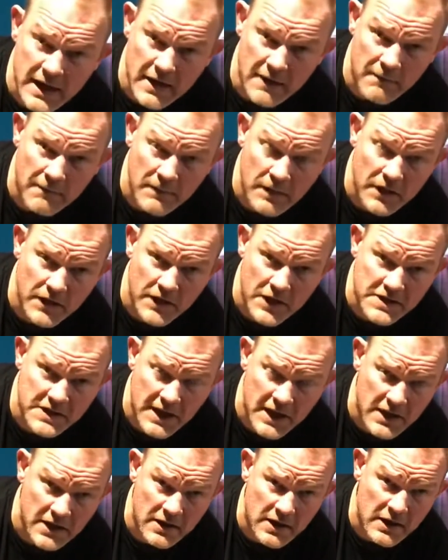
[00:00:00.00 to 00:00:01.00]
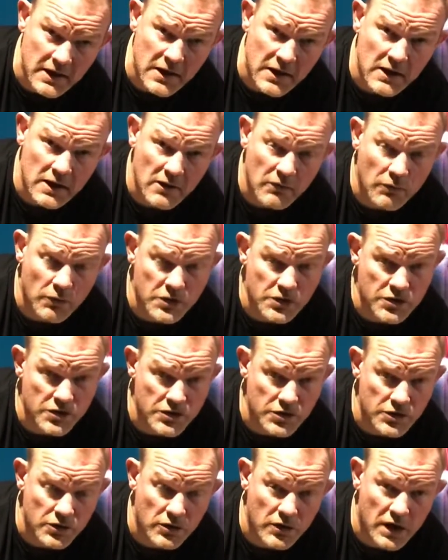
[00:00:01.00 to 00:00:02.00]
here at this end, which
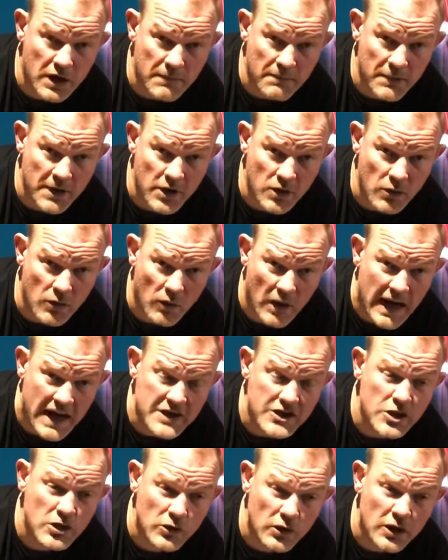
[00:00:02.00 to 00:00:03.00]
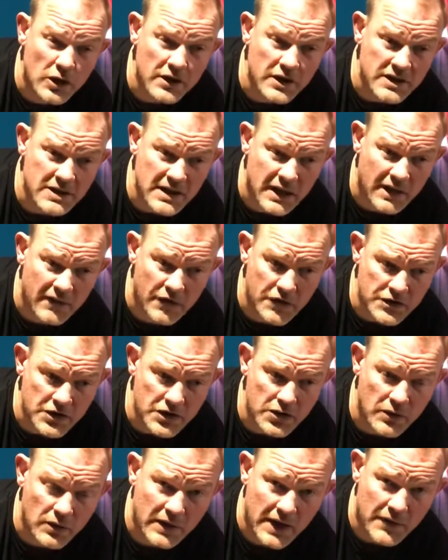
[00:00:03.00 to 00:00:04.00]
is going to be your, as you look at the
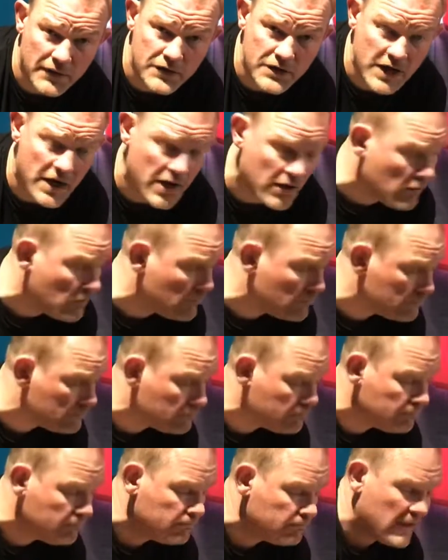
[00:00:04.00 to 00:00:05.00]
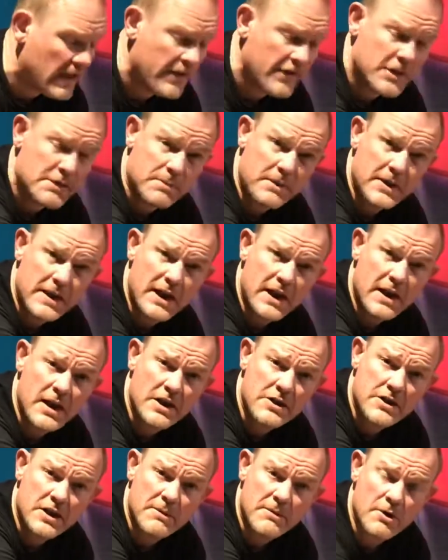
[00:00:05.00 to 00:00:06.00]
television, your left channel, and this one
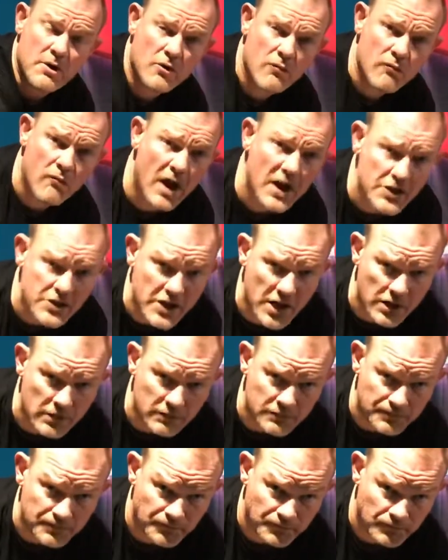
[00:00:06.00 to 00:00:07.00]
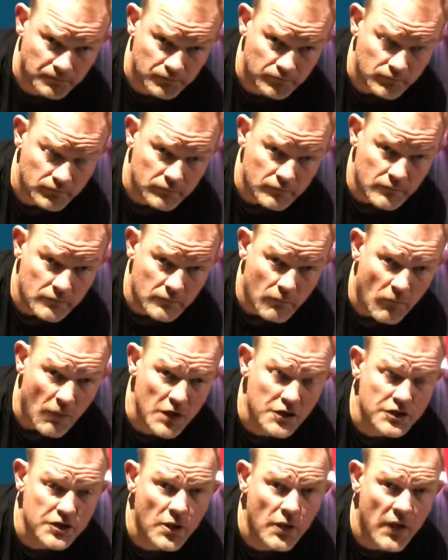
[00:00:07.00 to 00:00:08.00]
here is going to be your right channel.
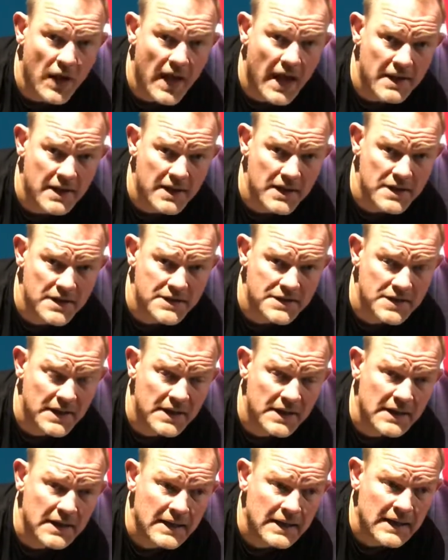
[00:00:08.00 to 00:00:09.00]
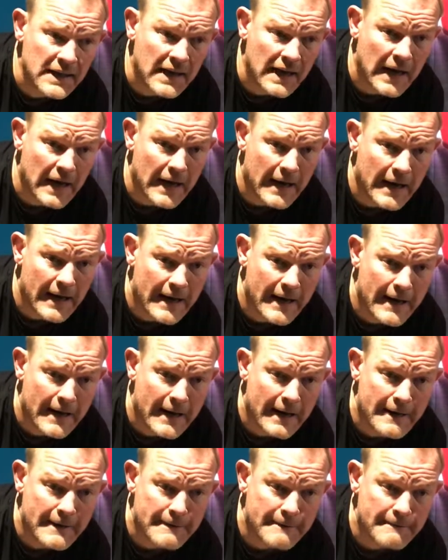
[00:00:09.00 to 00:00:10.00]
And so that is
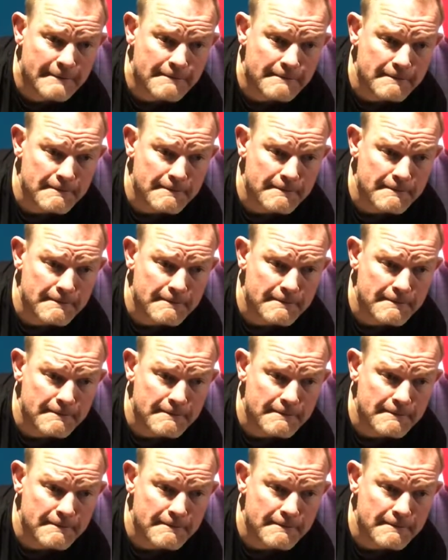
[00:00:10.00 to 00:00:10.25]
what